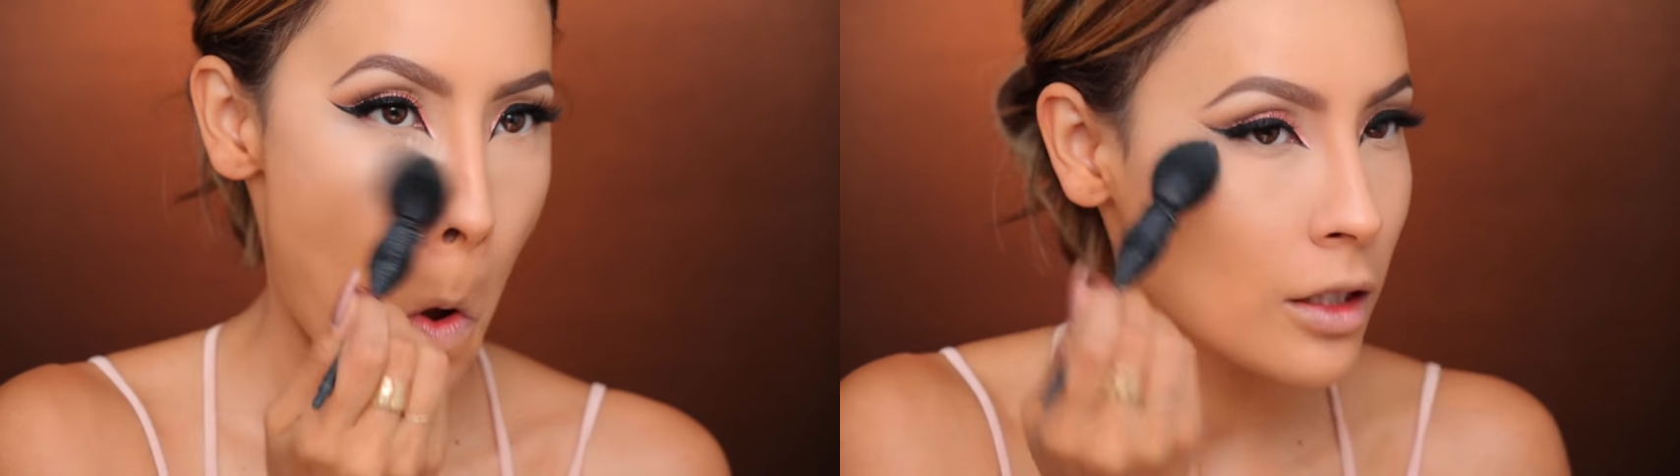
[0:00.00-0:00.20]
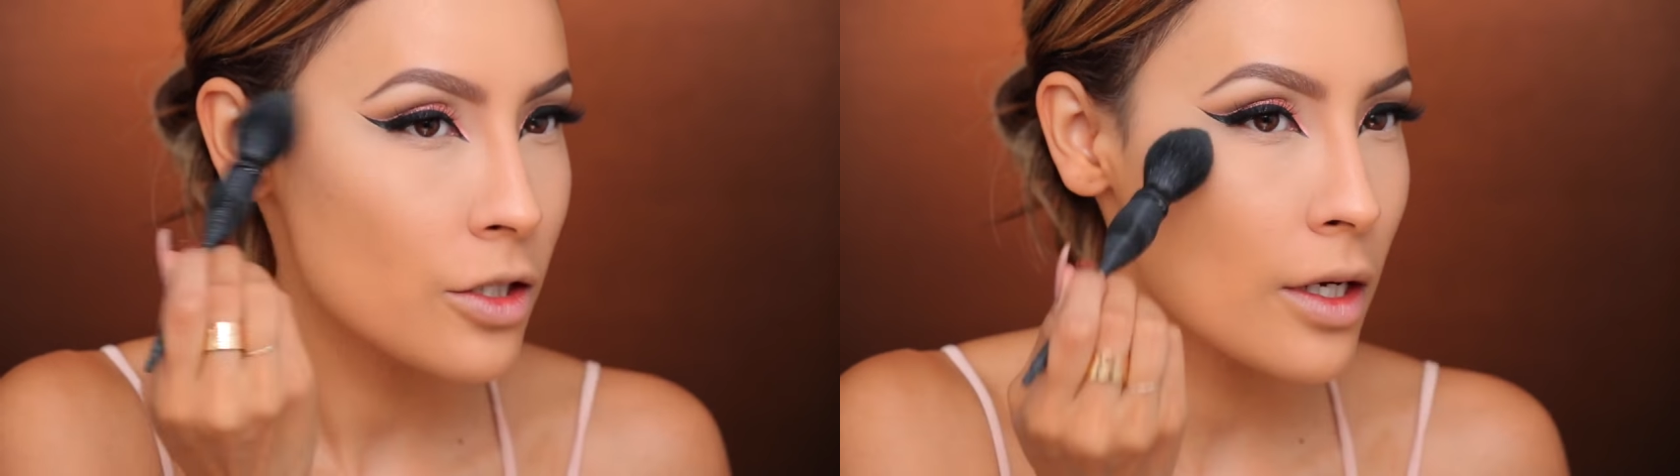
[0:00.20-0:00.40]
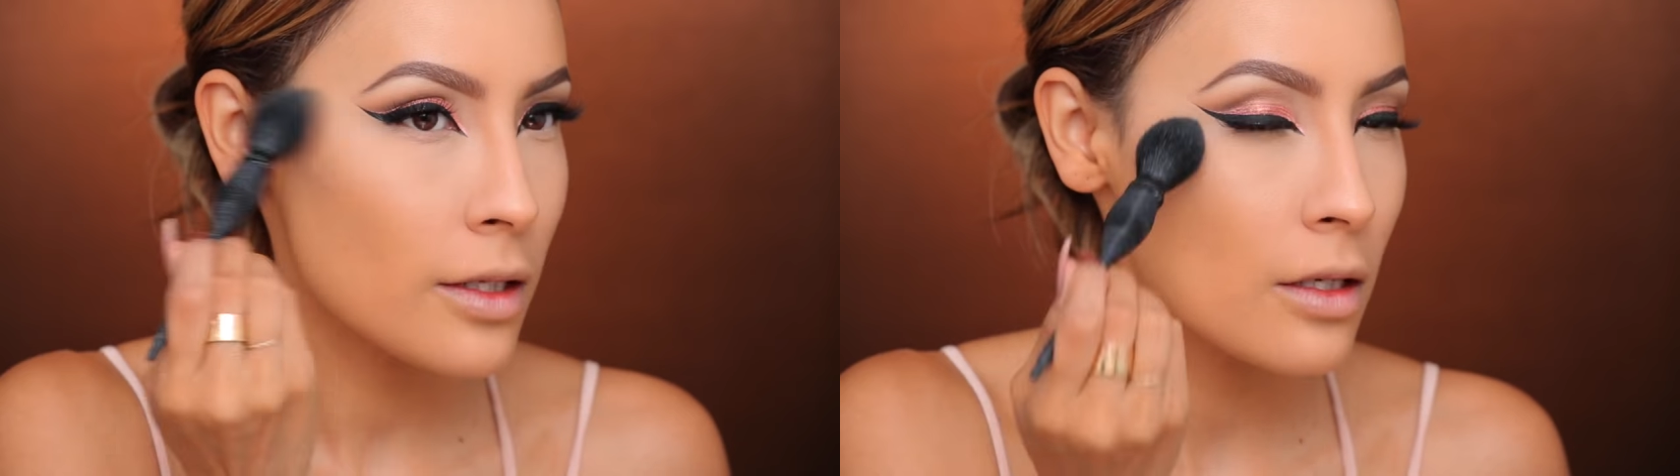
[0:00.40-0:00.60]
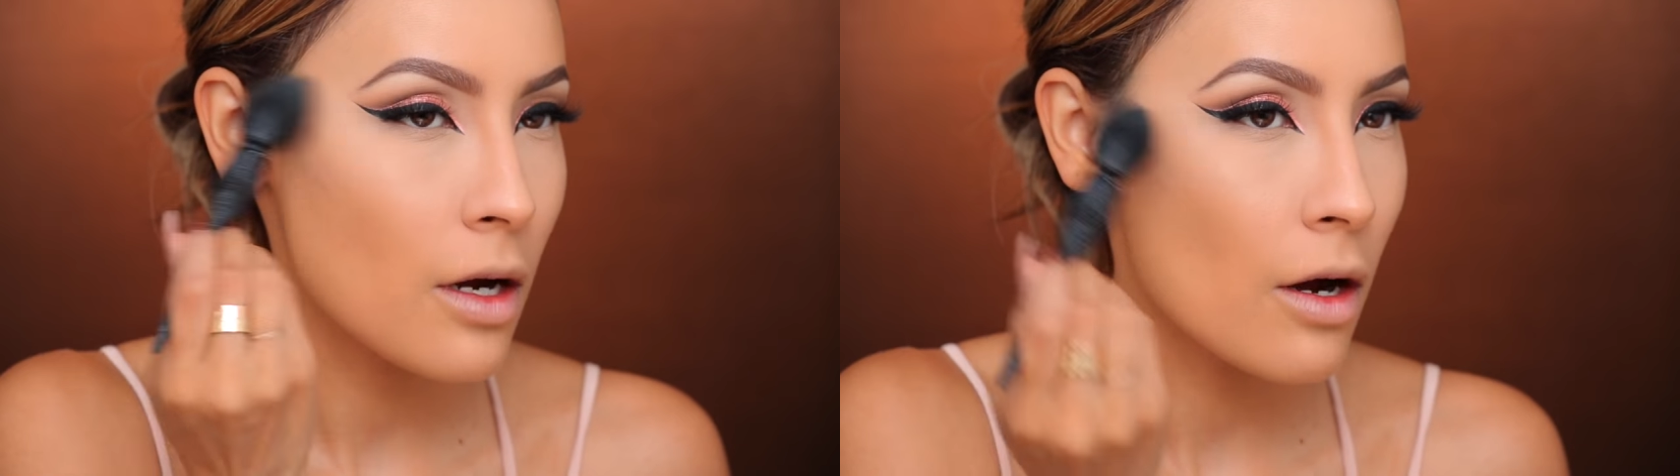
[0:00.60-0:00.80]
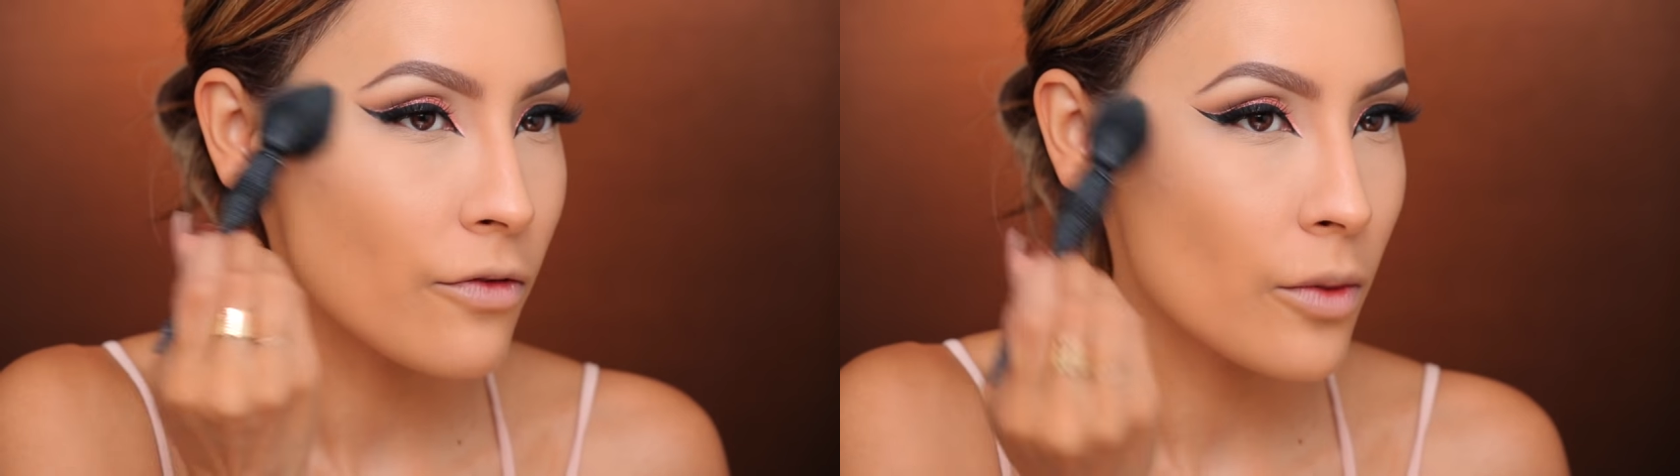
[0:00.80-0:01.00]
I'll let you guys
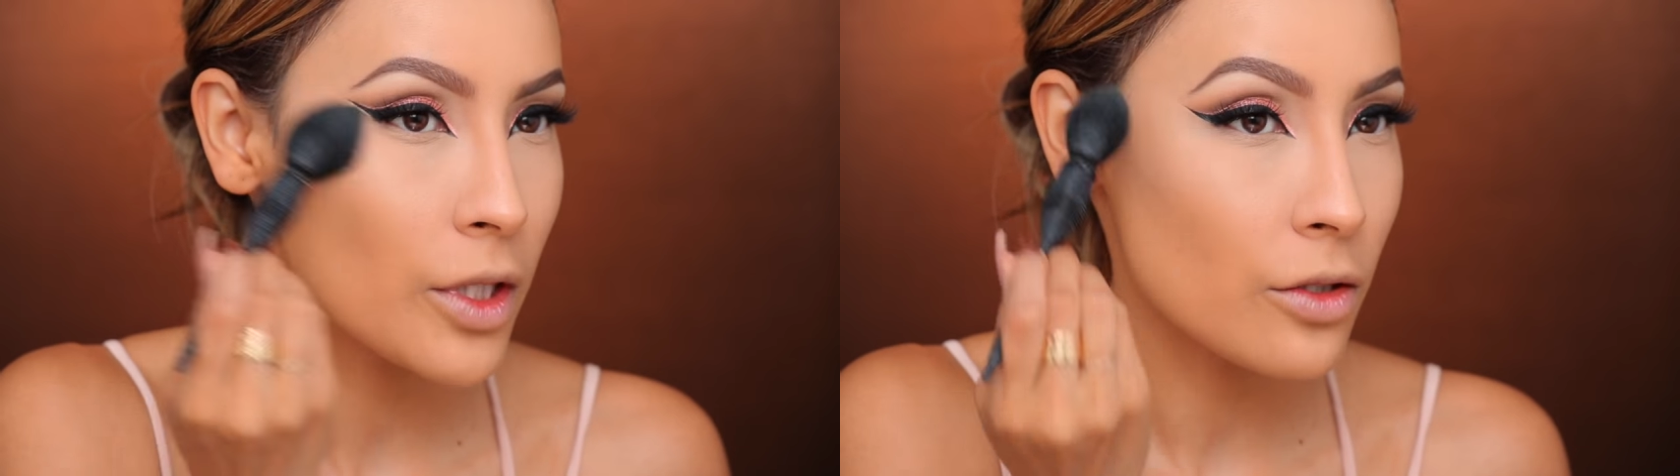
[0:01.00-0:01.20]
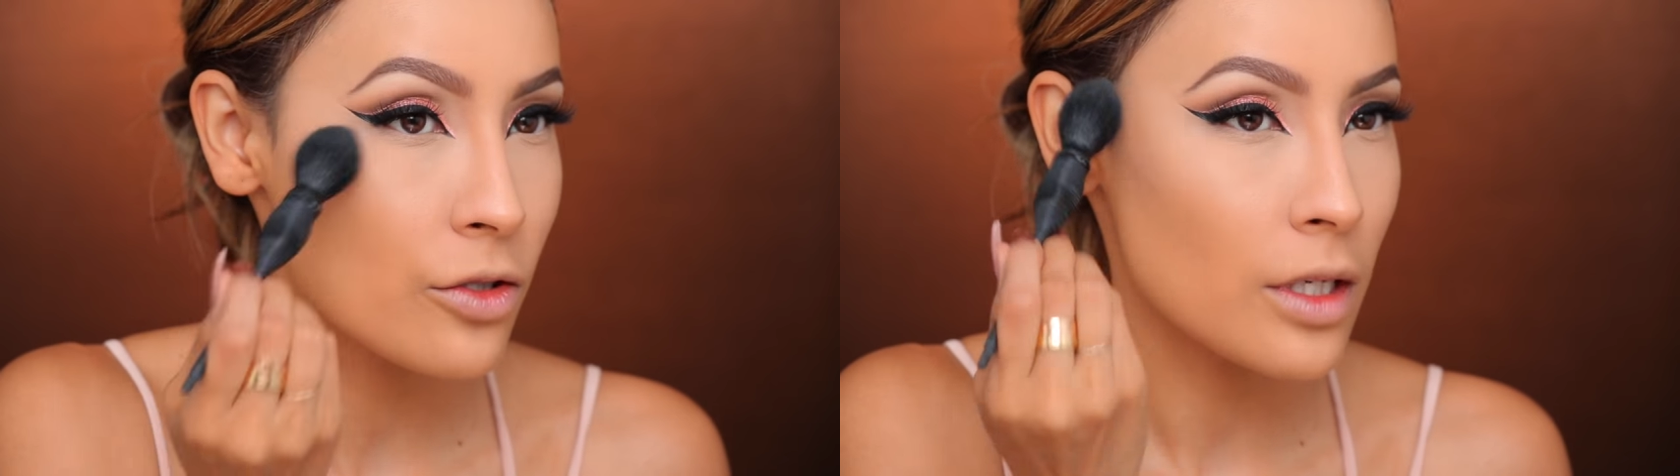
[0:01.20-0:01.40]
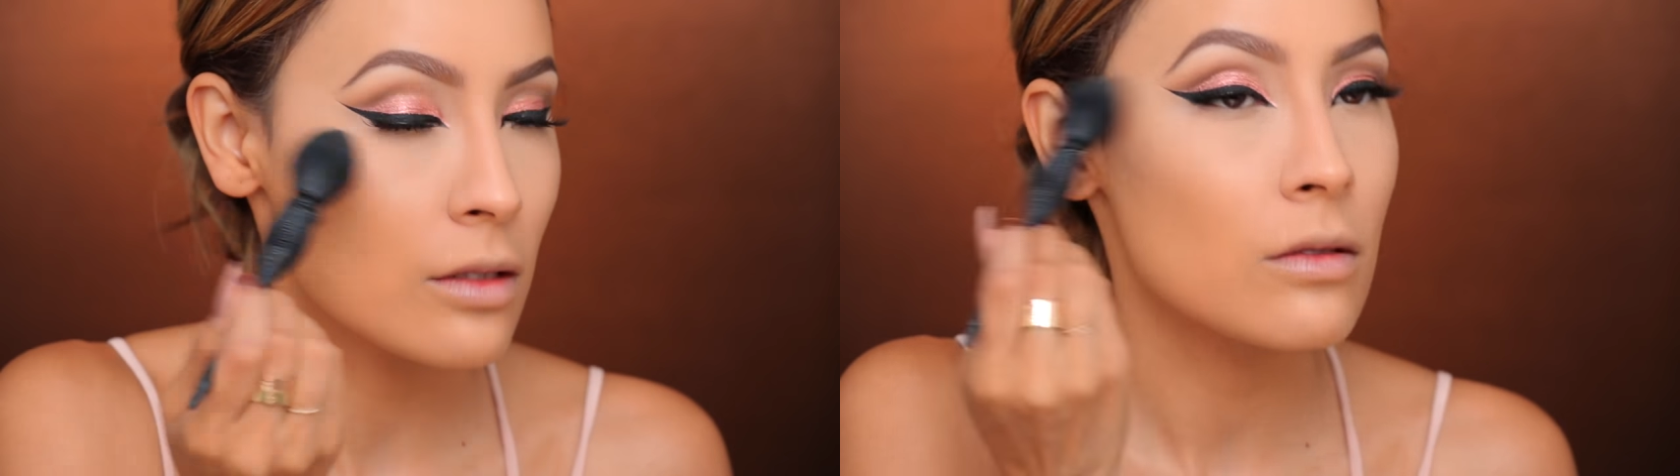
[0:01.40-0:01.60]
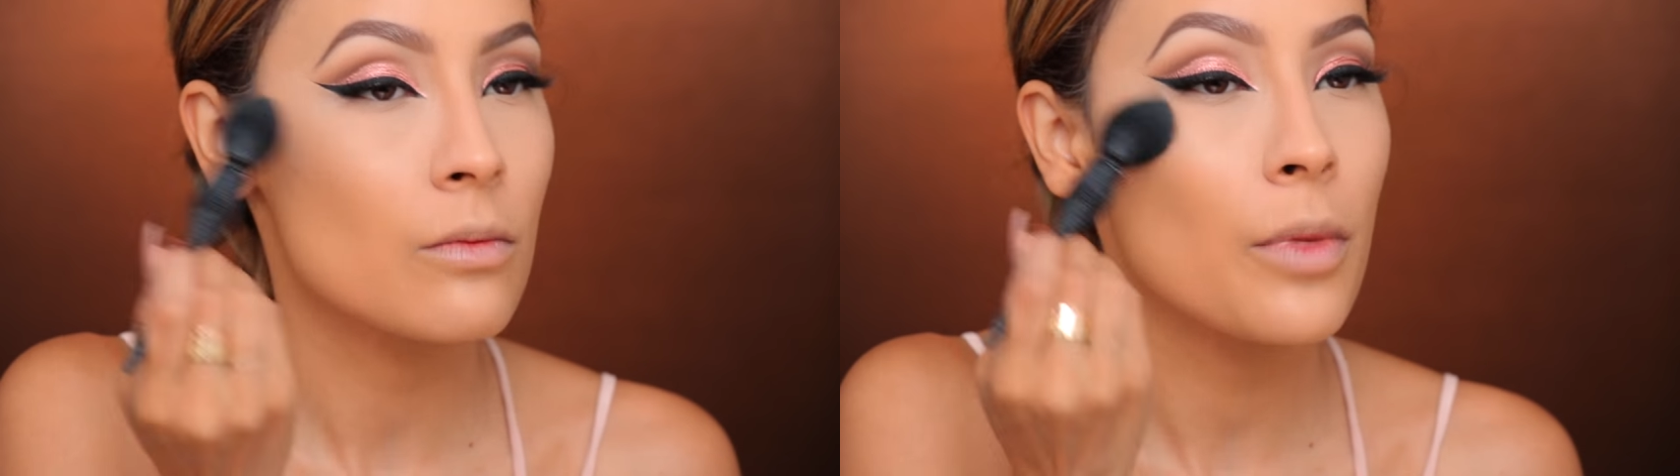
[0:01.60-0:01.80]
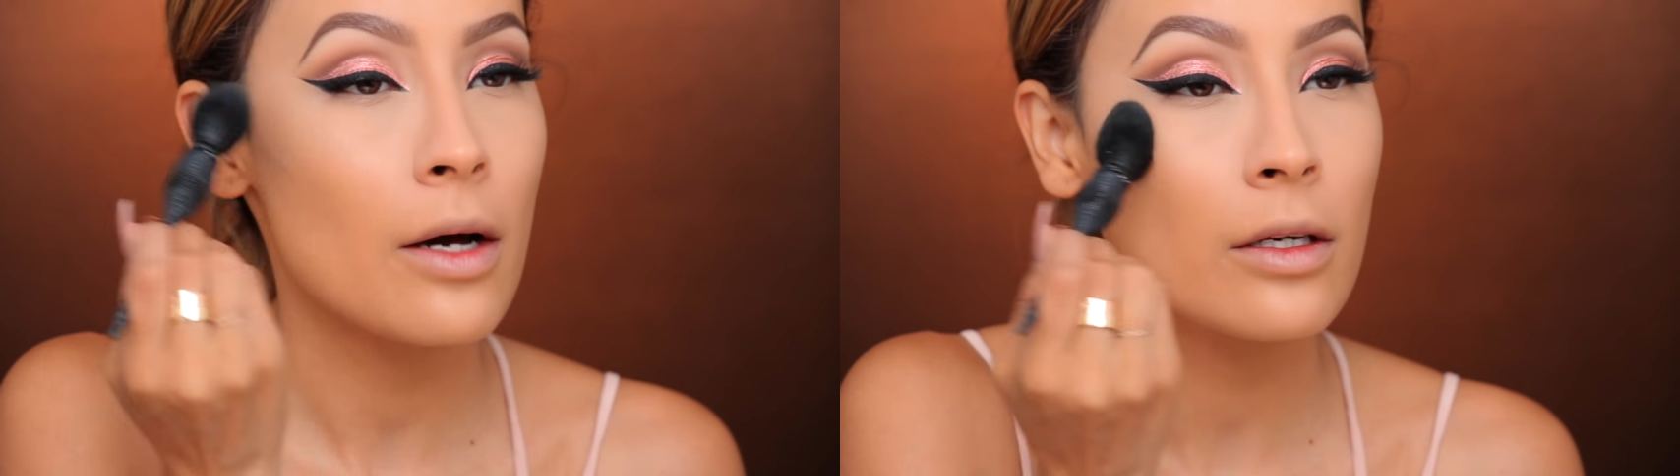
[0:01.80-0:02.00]
know how I feel about those
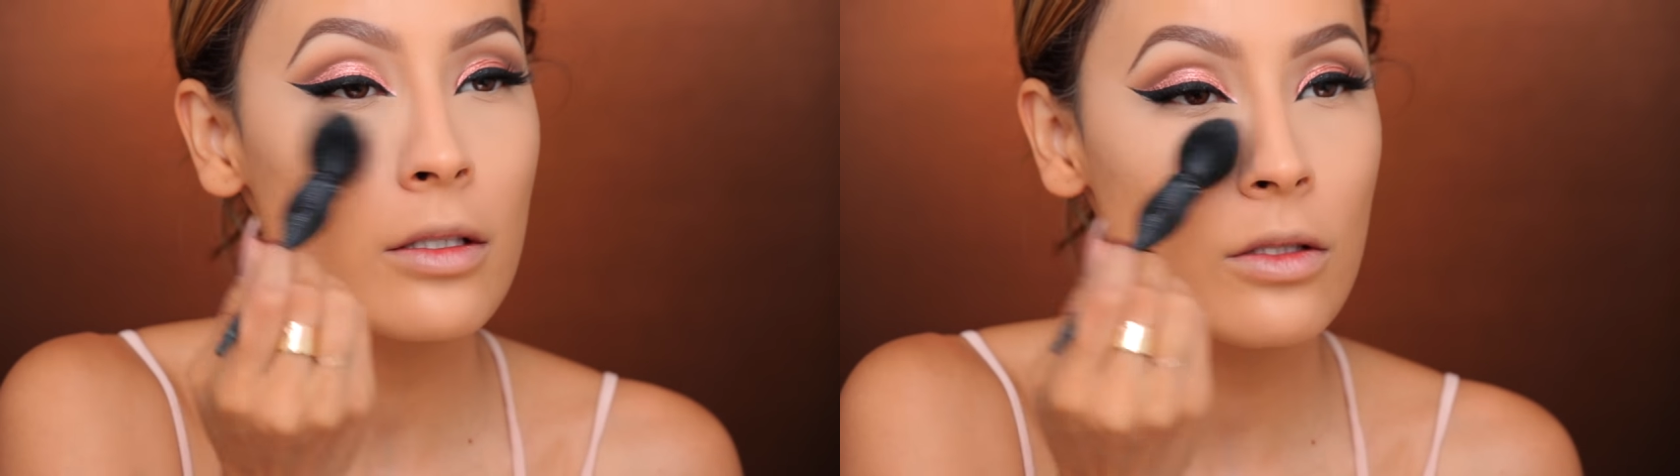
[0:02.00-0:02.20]
translucent powders.